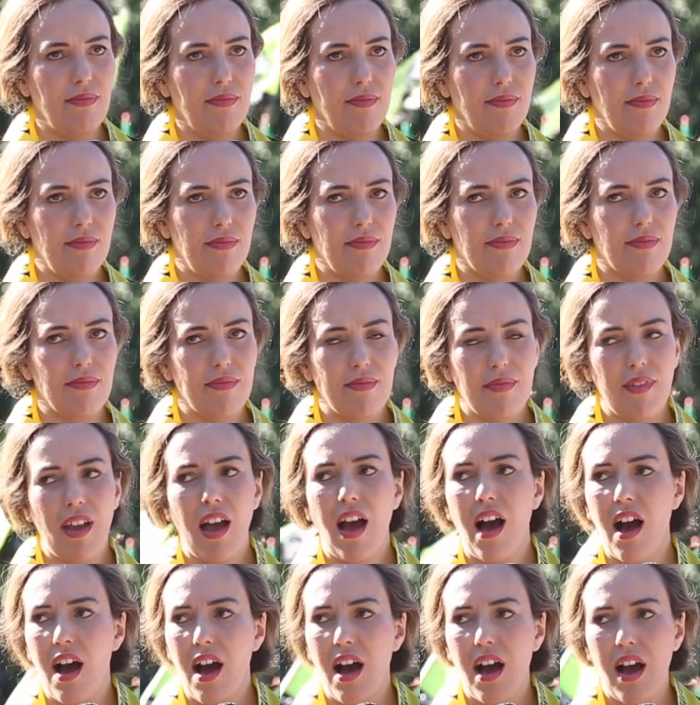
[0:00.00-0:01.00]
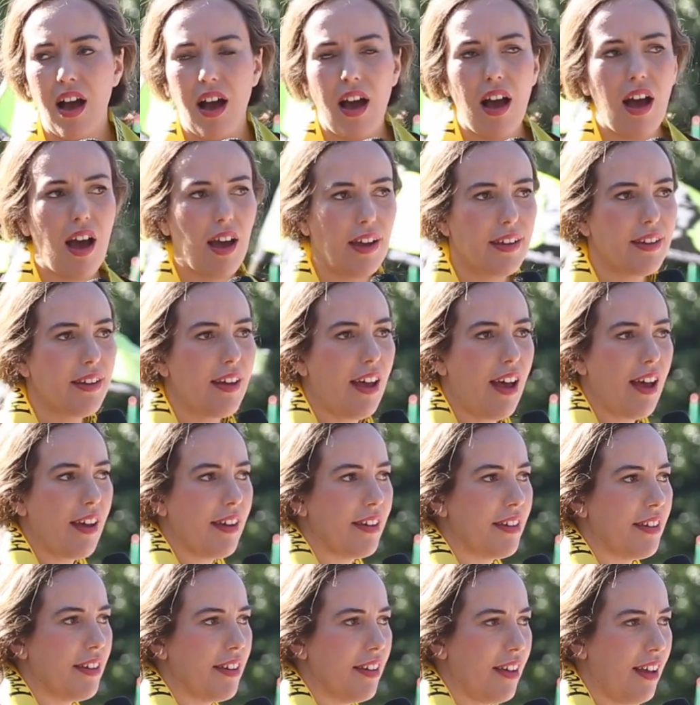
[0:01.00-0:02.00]
With action.
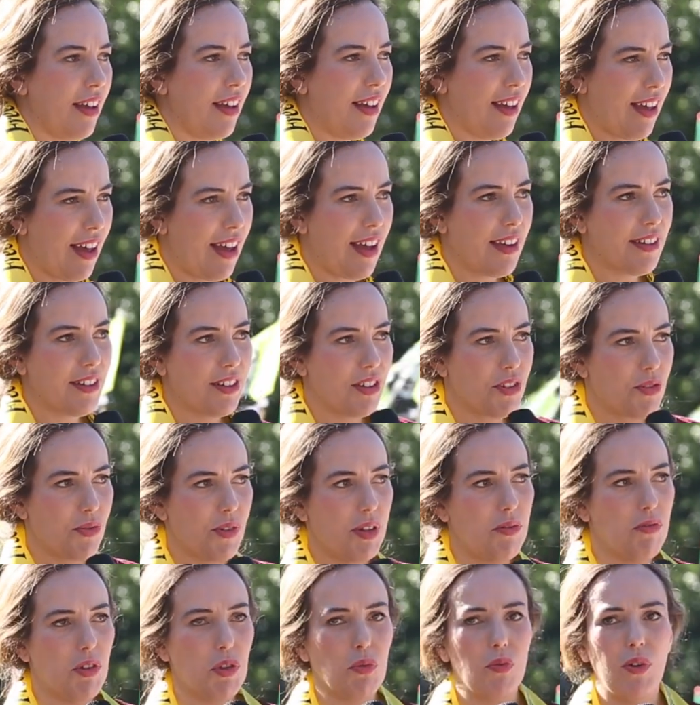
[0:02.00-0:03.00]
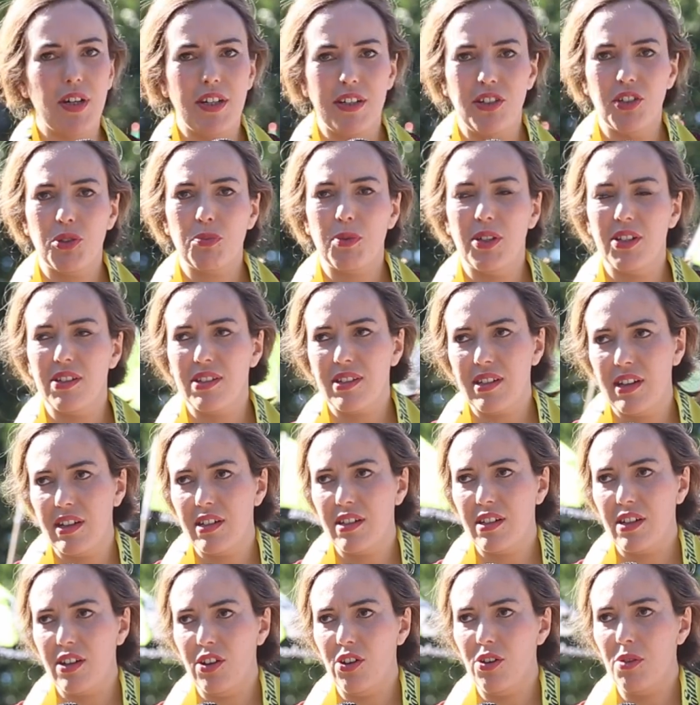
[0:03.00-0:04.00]
I agree with what has been
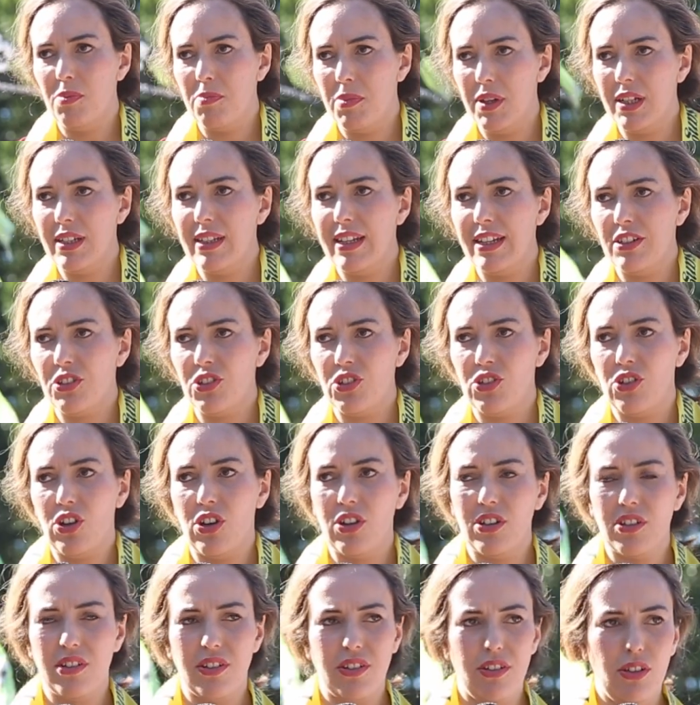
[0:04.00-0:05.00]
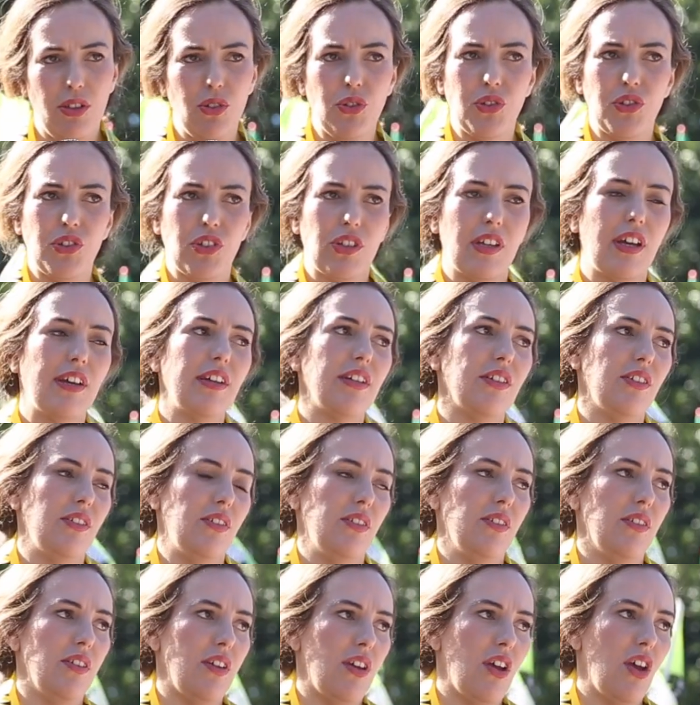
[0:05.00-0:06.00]
said here, but let's not lose sight
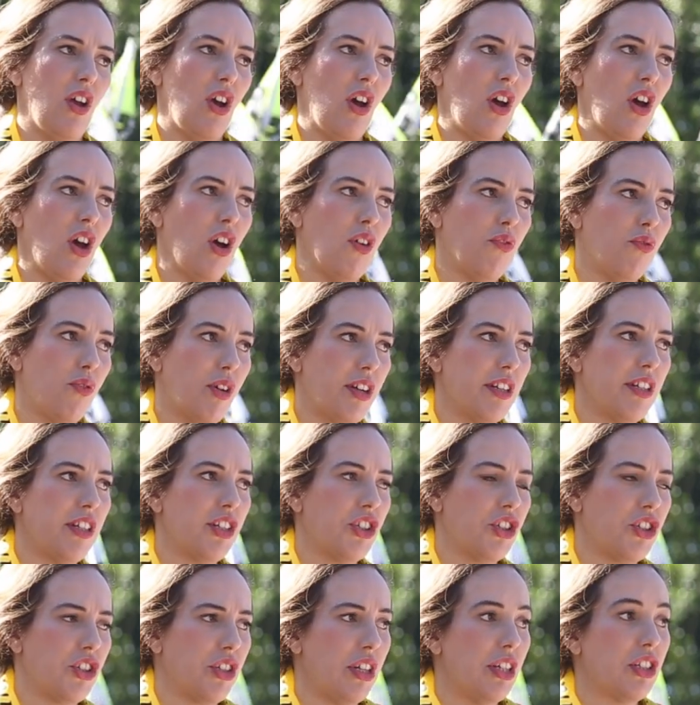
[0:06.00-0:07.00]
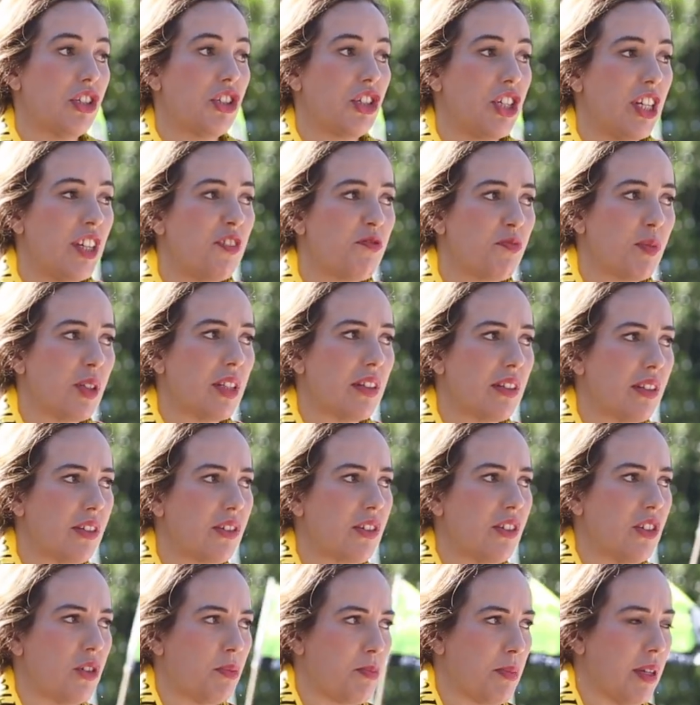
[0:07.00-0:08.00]
of what an achievement
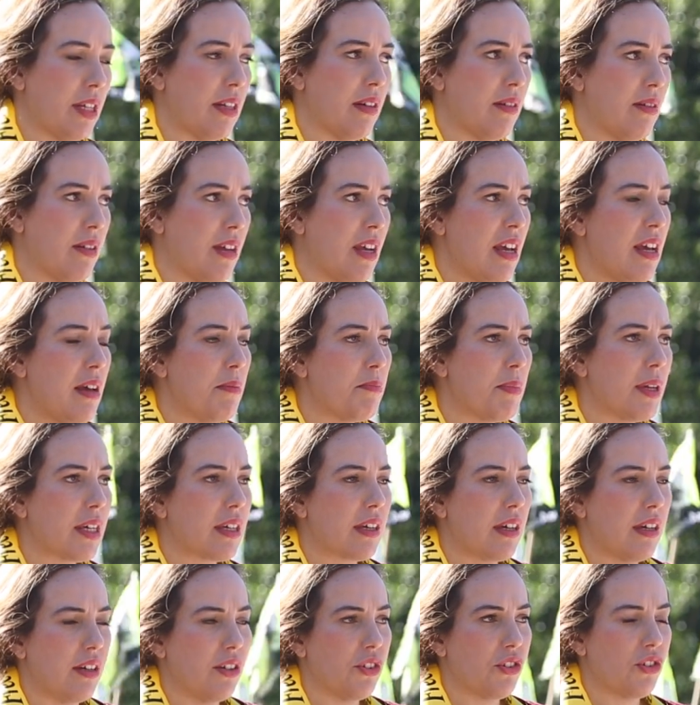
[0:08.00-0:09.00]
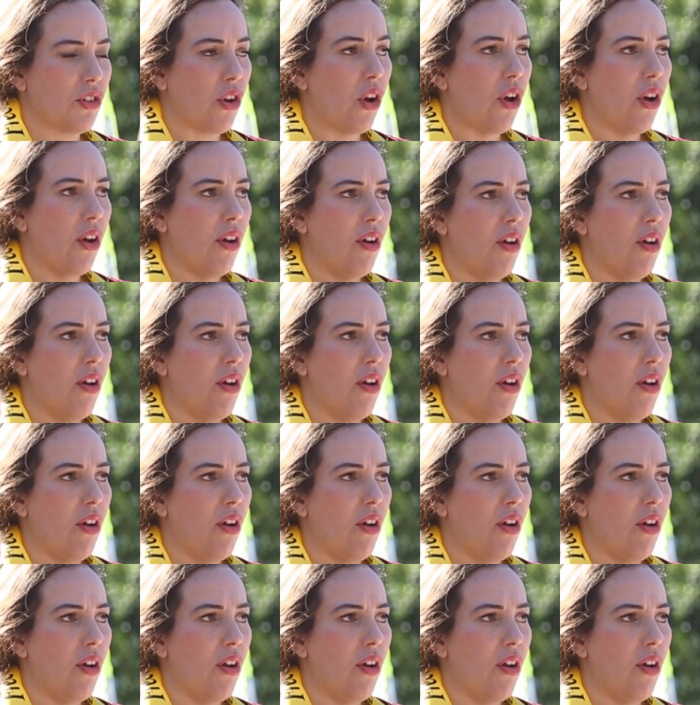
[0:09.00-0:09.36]
this has been, because